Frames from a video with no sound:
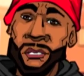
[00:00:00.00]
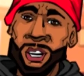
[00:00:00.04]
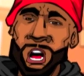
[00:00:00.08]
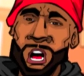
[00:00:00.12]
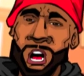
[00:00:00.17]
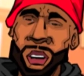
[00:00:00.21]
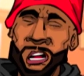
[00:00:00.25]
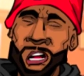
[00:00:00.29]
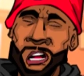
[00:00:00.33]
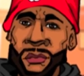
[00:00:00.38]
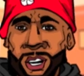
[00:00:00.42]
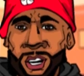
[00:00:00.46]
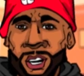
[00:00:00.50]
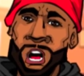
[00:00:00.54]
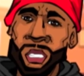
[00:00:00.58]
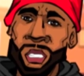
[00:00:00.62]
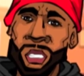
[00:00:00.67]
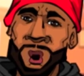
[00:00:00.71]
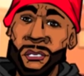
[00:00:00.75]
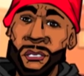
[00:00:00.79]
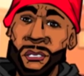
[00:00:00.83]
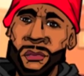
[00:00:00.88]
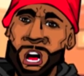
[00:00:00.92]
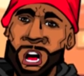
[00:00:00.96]
doesn't
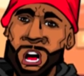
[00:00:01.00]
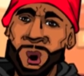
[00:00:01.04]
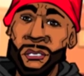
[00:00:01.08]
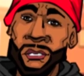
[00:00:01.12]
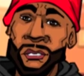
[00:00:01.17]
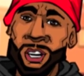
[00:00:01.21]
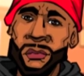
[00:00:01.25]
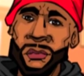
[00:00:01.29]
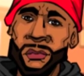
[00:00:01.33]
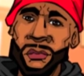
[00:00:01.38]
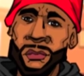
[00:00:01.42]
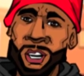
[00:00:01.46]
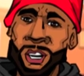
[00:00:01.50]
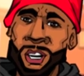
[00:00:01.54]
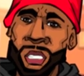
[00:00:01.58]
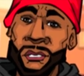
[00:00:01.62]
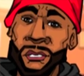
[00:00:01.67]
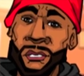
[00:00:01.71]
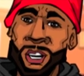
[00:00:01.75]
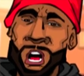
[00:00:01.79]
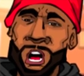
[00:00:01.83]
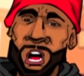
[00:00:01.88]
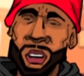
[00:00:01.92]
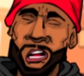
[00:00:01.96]
any like
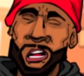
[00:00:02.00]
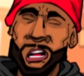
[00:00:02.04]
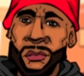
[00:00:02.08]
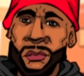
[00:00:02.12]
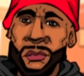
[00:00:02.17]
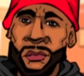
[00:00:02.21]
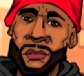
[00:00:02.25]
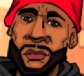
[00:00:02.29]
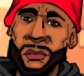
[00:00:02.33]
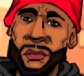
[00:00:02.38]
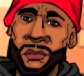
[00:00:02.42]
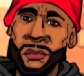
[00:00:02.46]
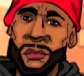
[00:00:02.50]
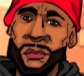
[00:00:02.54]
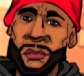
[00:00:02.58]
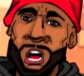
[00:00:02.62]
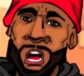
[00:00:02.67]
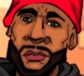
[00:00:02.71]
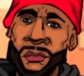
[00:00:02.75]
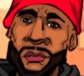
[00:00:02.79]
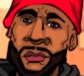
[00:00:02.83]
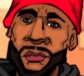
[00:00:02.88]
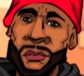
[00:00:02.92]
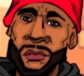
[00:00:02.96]
journalistic
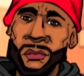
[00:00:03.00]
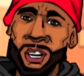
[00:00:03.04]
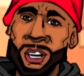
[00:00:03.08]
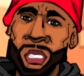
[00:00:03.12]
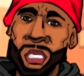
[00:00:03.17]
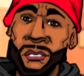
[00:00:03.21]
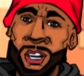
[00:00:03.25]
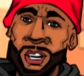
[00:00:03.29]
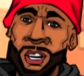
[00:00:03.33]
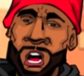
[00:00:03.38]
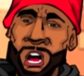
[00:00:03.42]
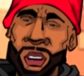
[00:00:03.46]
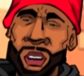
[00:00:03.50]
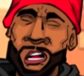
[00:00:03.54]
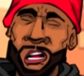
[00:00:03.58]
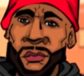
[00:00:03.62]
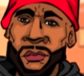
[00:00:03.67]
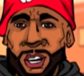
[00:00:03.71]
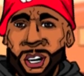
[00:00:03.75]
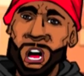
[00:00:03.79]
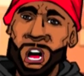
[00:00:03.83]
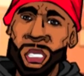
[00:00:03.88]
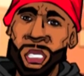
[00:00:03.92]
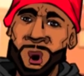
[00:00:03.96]
like outlet, if
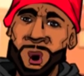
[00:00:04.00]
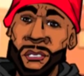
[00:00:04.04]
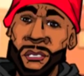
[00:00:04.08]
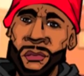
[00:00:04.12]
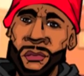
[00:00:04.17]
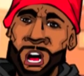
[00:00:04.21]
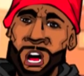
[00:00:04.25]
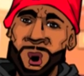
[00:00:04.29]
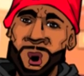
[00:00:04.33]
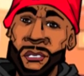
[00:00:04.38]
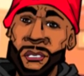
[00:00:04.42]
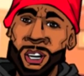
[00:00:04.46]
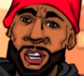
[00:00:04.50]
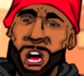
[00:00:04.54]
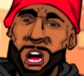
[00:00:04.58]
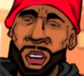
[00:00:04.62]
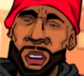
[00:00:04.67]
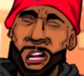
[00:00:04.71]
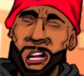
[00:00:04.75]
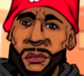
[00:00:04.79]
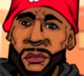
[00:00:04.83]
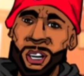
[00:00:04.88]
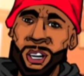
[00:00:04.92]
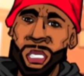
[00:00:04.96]
they make a
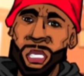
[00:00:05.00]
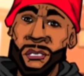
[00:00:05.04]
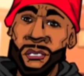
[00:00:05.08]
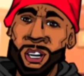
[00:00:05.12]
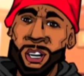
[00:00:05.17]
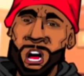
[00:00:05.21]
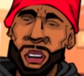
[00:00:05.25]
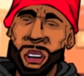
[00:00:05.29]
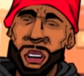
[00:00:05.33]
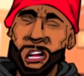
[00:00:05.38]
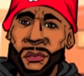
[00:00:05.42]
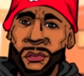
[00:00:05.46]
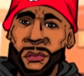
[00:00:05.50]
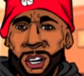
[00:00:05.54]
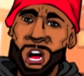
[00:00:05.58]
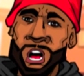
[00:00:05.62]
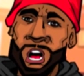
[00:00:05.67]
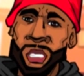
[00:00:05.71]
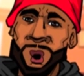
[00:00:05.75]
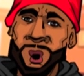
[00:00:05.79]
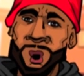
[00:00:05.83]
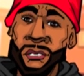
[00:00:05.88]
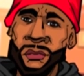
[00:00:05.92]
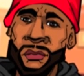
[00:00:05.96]
mistake and they have to make an
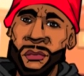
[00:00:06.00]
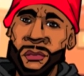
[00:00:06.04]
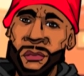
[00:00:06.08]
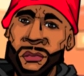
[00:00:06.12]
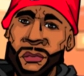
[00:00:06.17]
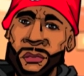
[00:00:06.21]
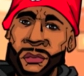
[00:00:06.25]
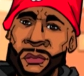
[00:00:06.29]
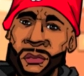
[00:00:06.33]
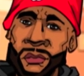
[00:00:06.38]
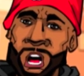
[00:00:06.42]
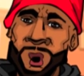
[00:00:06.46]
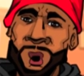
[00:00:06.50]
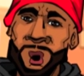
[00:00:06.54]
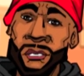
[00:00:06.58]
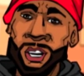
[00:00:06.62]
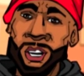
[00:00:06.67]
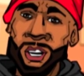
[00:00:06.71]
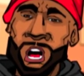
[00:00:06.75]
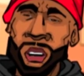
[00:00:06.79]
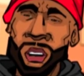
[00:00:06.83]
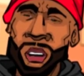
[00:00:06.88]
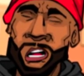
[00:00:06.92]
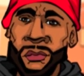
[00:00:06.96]
attract a
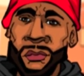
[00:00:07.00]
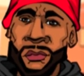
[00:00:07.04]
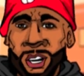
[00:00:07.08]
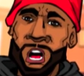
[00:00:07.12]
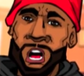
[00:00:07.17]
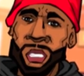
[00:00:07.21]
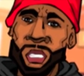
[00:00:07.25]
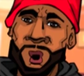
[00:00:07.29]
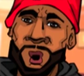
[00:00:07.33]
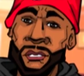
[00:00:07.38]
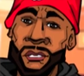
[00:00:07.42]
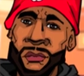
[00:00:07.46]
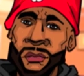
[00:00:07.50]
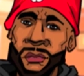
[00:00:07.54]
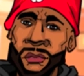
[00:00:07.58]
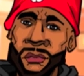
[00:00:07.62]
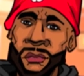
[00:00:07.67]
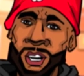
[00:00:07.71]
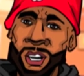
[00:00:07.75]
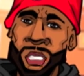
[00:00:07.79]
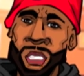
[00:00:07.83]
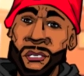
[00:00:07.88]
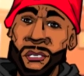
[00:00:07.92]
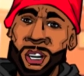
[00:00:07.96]
retraction or something,
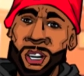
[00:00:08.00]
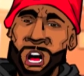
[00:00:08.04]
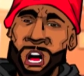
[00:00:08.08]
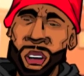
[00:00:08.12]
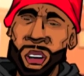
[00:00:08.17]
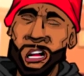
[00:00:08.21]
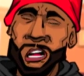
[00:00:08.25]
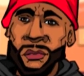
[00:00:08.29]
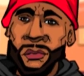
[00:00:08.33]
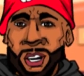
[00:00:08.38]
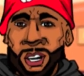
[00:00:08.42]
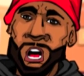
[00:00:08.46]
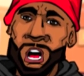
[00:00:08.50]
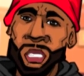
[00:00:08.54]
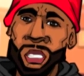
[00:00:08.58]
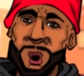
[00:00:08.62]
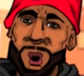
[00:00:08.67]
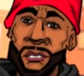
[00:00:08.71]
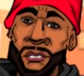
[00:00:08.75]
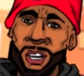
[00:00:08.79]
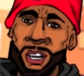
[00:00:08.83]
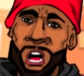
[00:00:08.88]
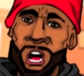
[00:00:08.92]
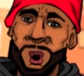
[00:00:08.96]
don't they usually
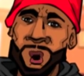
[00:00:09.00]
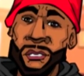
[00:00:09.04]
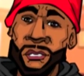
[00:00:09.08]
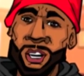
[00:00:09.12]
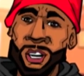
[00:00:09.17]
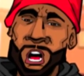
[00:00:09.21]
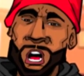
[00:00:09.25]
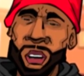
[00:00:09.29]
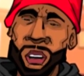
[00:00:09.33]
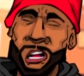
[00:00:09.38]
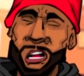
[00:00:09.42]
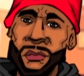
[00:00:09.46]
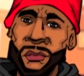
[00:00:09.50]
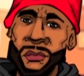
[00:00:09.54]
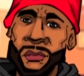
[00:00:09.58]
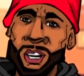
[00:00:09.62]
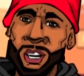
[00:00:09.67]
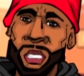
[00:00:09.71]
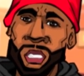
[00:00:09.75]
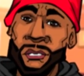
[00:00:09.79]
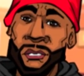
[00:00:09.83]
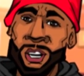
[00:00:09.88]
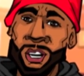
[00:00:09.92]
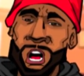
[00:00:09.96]
apologize for the
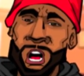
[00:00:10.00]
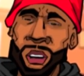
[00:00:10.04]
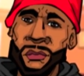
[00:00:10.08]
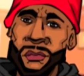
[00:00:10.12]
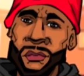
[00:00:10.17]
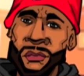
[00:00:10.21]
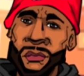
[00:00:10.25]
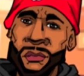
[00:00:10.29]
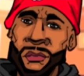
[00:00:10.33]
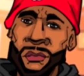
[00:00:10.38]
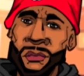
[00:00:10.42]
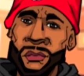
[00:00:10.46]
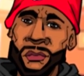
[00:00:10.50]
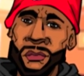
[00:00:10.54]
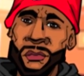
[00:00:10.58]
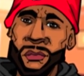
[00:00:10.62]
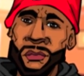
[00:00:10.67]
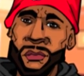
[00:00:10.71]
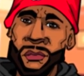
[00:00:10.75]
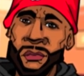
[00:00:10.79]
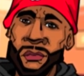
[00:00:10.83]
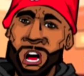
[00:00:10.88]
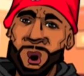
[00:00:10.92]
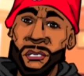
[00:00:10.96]
mistake?
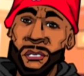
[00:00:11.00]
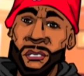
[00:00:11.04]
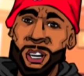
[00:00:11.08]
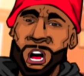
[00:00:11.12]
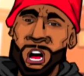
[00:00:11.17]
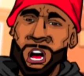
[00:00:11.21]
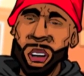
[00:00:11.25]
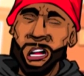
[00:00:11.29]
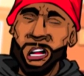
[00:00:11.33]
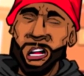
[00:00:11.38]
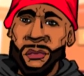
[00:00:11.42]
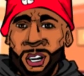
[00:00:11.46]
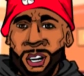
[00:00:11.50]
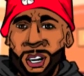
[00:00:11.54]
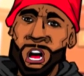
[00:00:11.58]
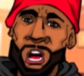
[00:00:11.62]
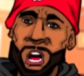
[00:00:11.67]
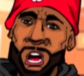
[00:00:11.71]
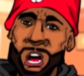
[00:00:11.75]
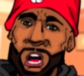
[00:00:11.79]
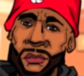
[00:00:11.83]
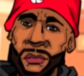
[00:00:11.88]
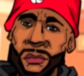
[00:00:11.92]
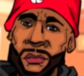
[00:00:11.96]
Don't they usually? Isn't
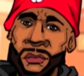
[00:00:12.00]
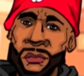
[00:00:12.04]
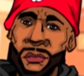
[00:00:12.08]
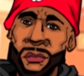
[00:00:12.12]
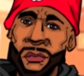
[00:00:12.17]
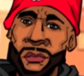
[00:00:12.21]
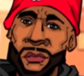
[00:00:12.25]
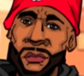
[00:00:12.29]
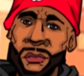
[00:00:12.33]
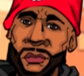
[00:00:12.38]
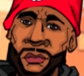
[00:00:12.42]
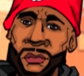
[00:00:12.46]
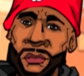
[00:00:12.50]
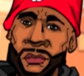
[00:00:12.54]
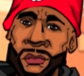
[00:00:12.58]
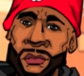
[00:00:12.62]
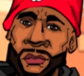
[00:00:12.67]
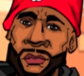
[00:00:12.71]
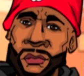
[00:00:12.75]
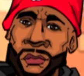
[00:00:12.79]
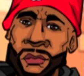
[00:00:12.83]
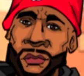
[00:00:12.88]
that? I